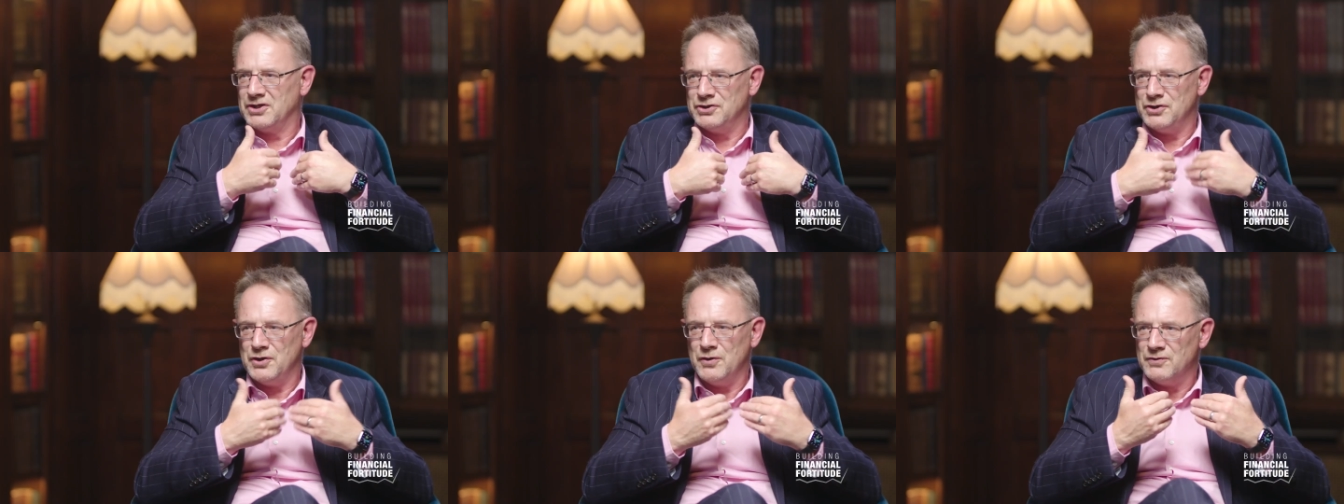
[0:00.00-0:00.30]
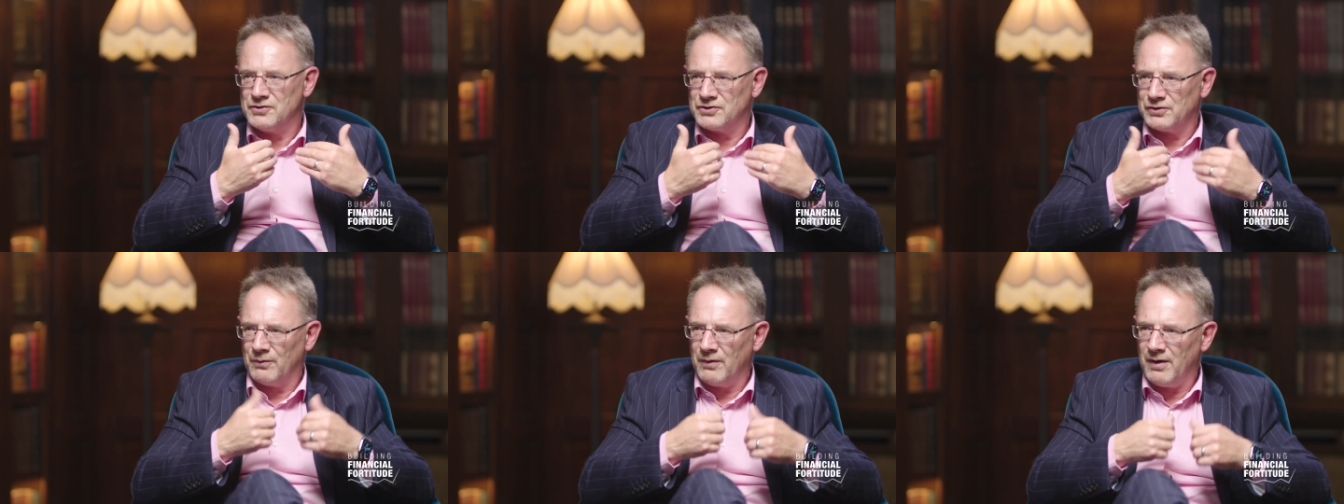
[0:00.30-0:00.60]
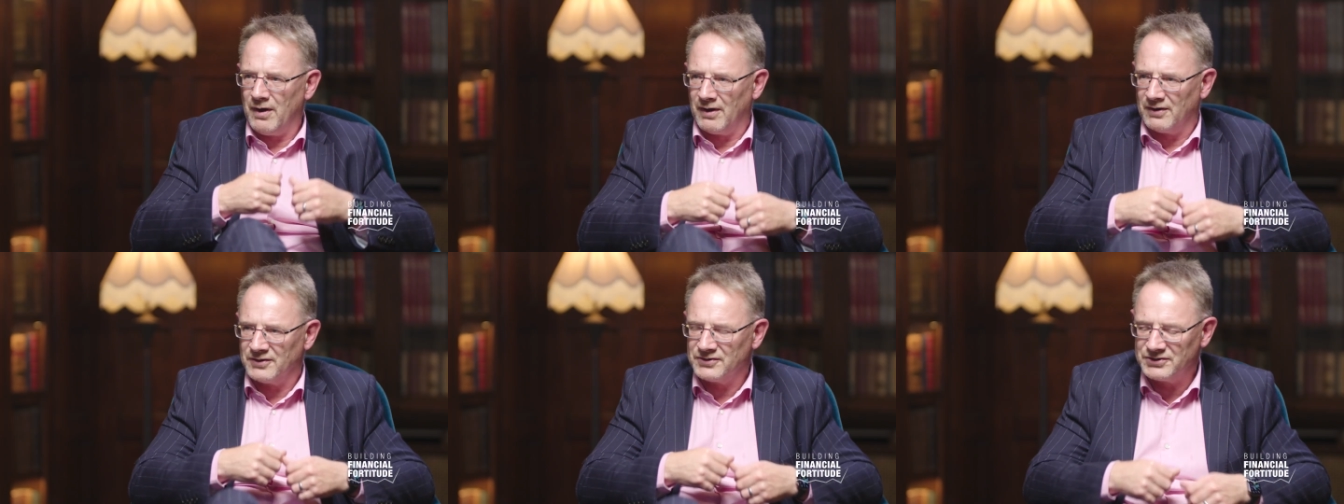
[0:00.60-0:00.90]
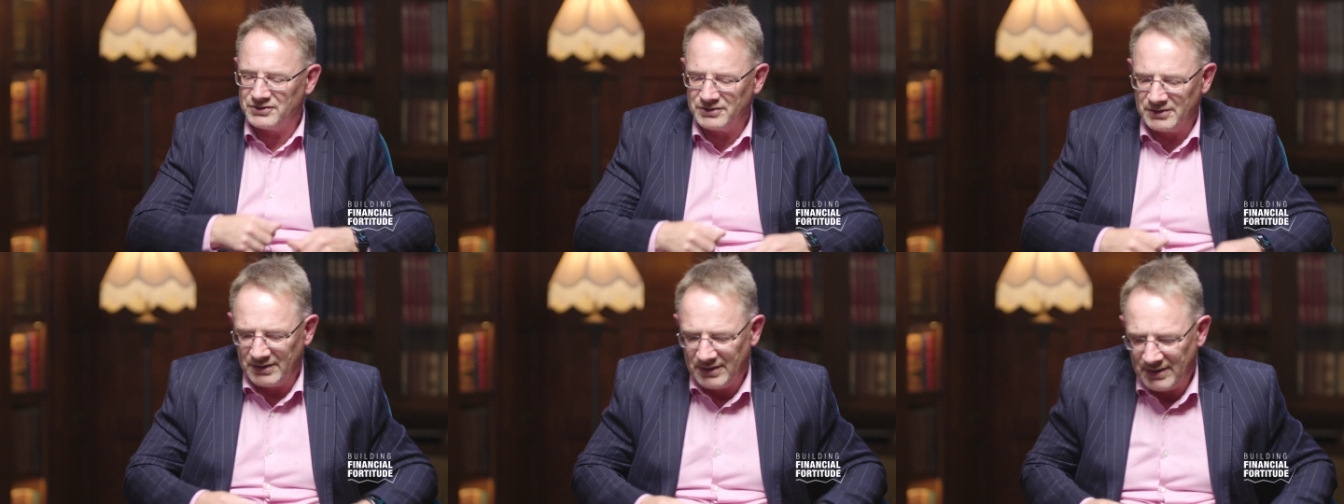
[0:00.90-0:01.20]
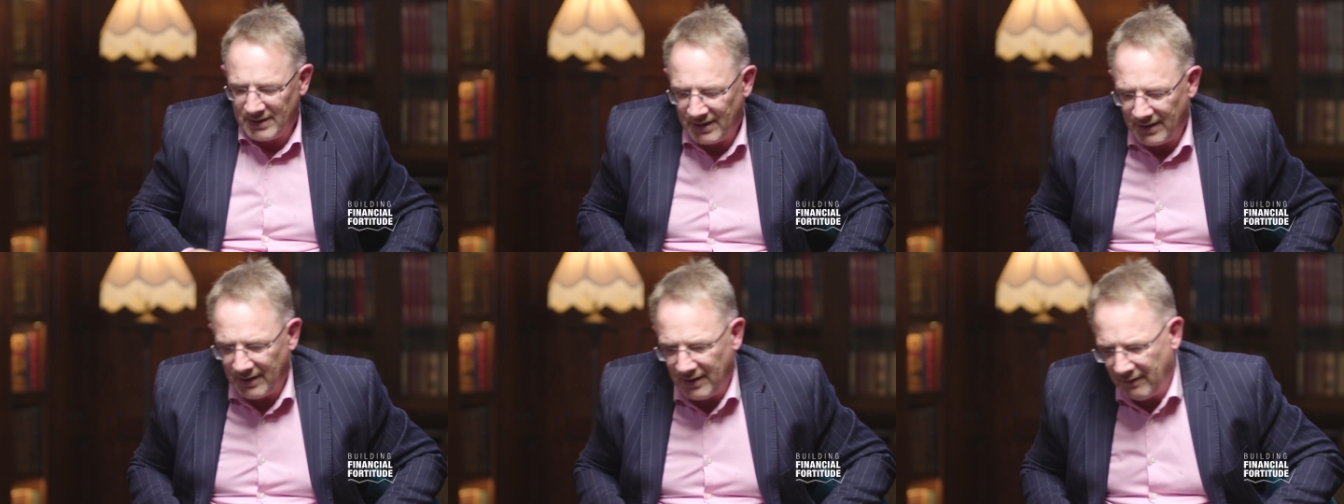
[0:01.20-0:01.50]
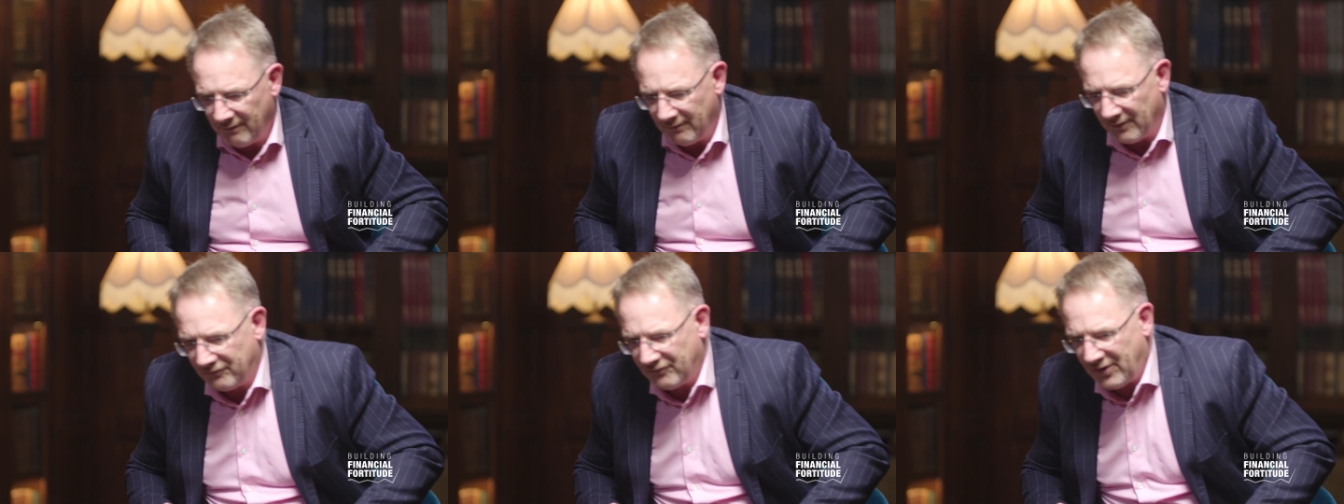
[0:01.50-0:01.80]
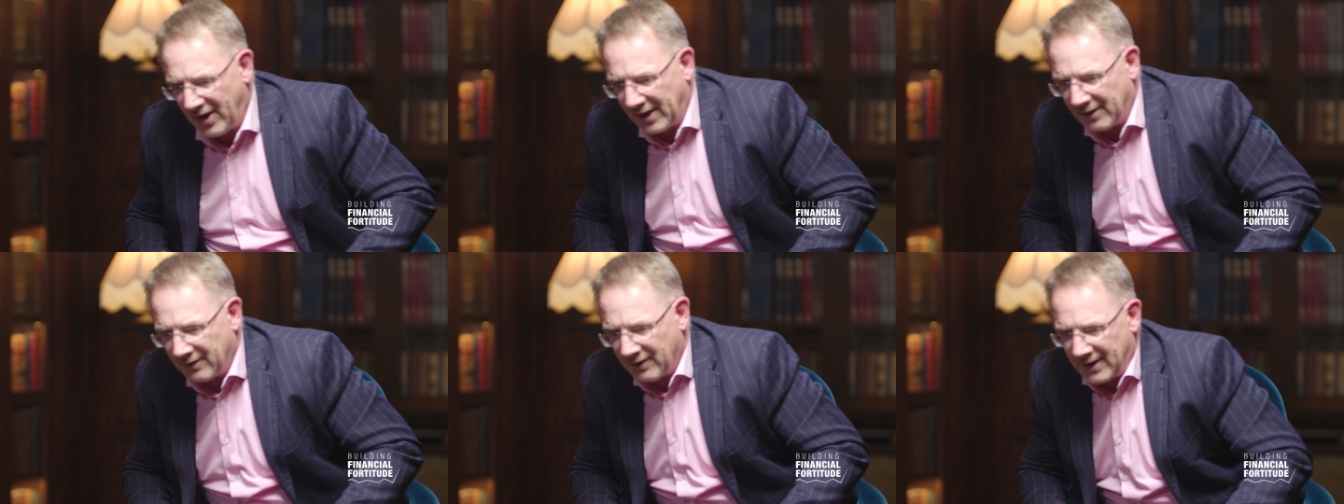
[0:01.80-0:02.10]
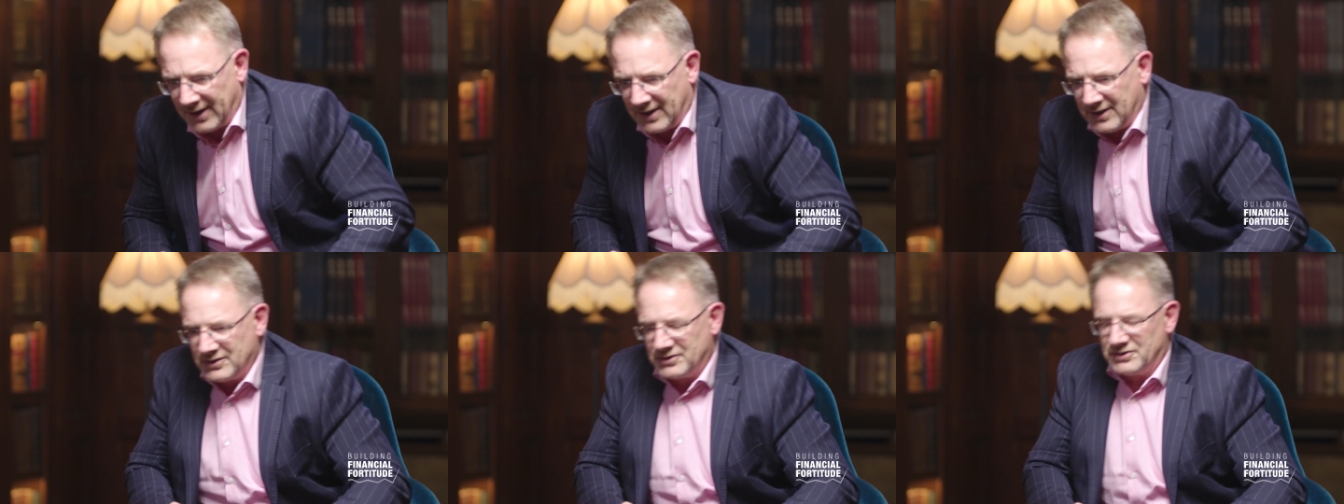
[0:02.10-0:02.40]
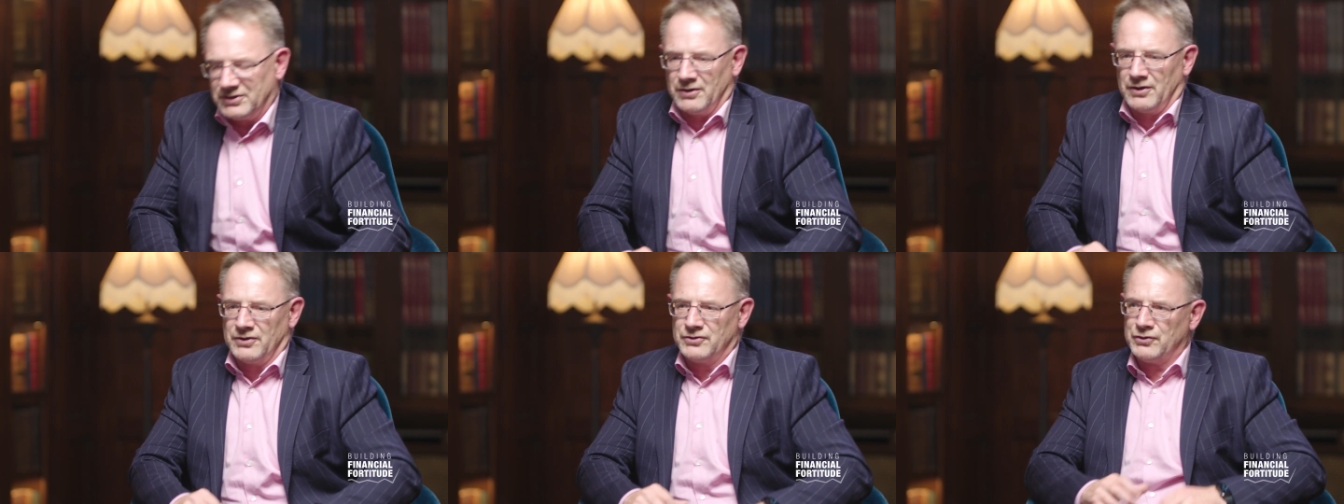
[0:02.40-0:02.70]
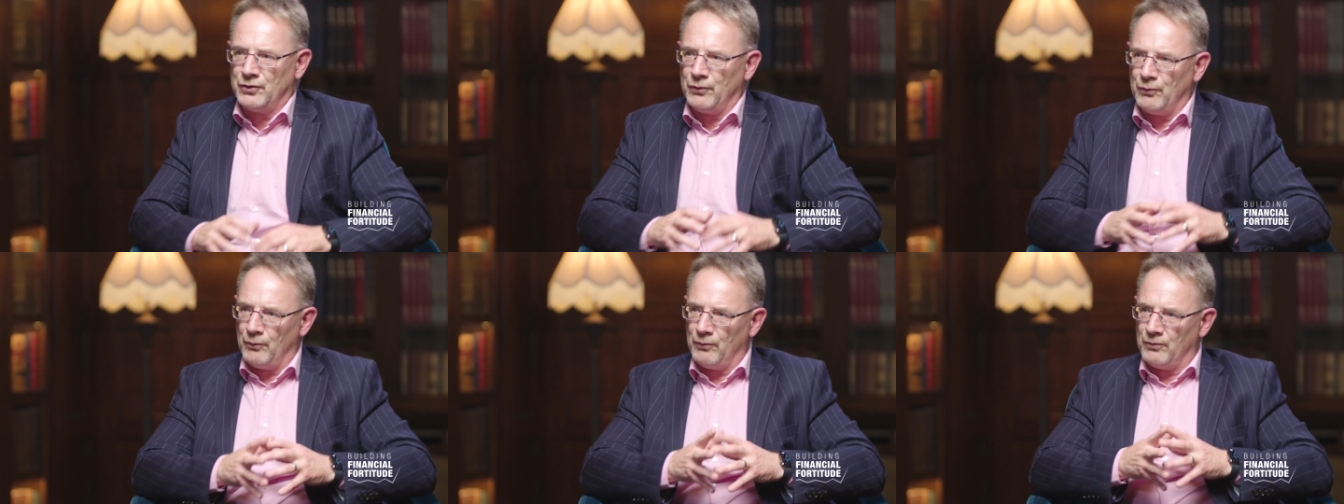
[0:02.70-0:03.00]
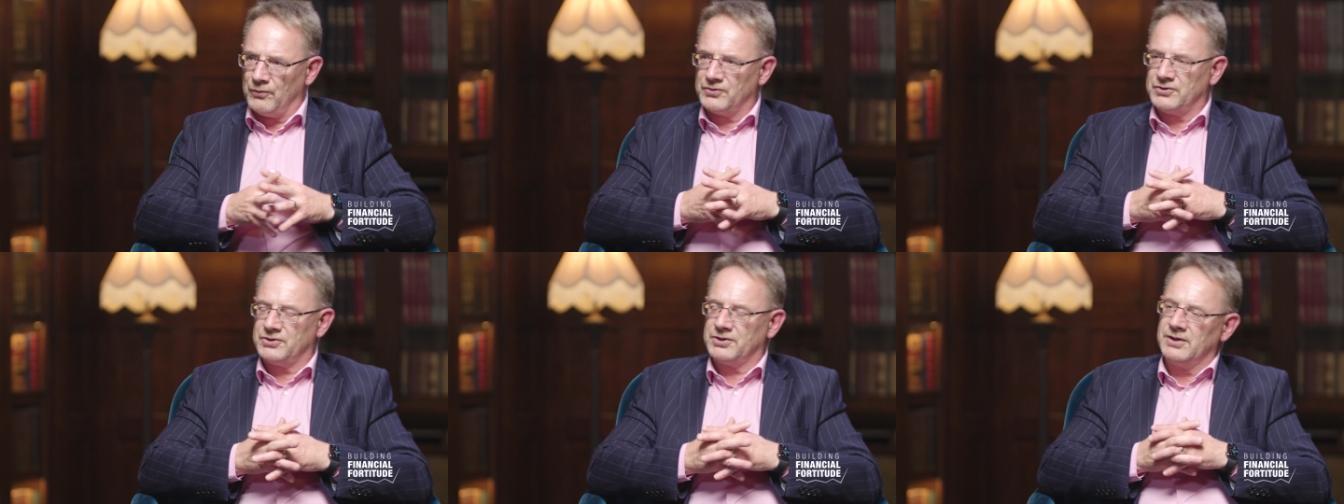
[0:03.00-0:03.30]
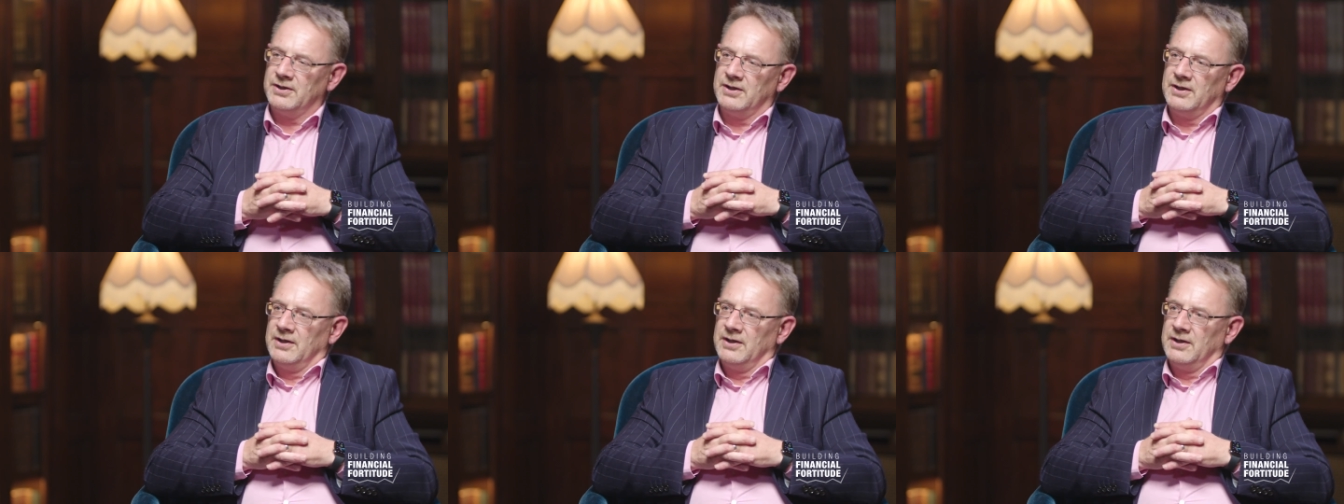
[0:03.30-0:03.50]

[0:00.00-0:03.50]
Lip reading: new to us, the techniques and the tools